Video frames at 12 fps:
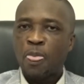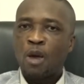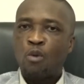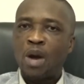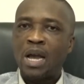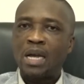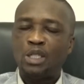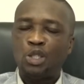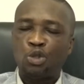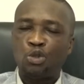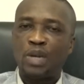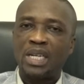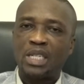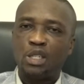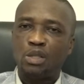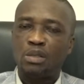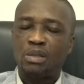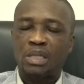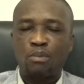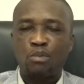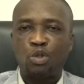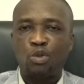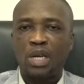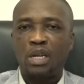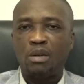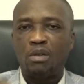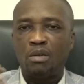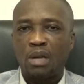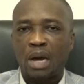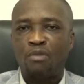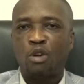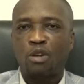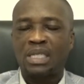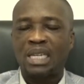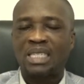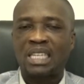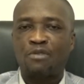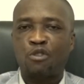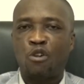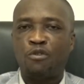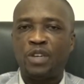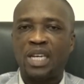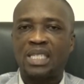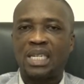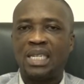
where some children have lost their self-confidence,